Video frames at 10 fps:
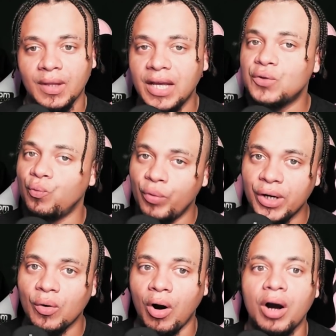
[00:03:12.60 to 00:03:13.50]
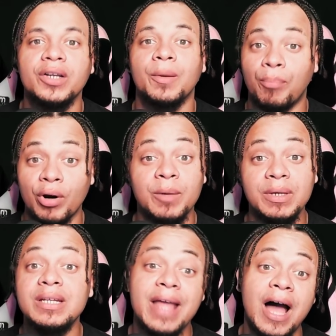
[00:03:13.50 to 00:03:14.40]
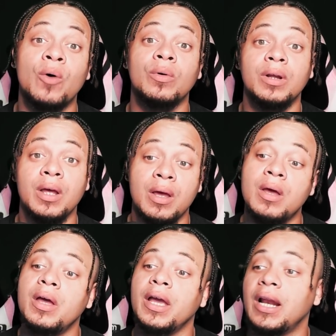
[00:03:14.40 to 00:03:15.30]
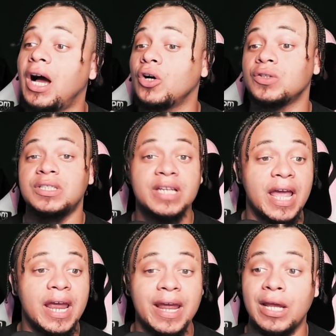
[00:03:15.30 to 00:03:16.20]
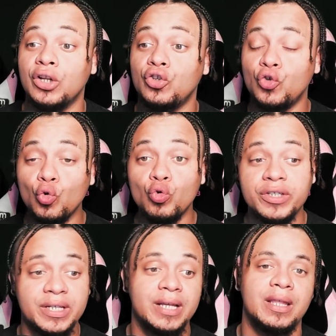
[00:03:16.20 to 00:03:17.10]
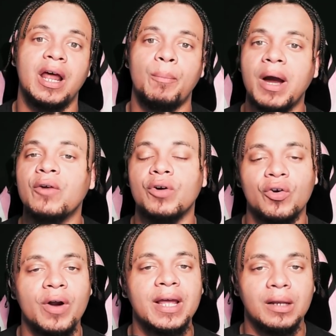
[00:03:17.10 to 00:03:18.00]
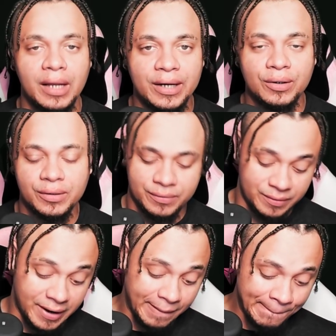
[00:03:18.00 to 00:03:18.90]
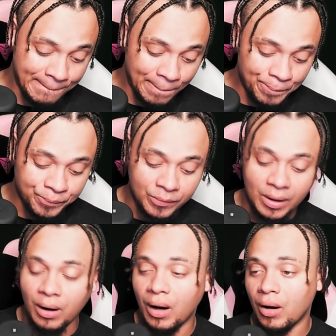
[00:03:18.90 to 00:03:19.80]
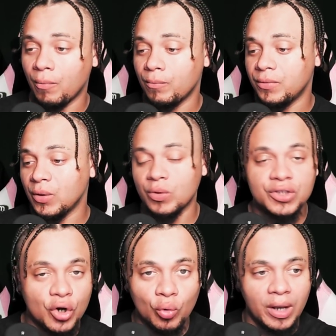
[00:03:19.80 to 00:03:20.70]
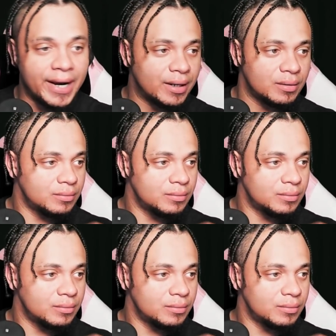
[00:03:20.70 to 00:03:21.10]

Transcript: it's real hard to bring me down. And I'll say and do shit that I might regret later, right? There was no, like,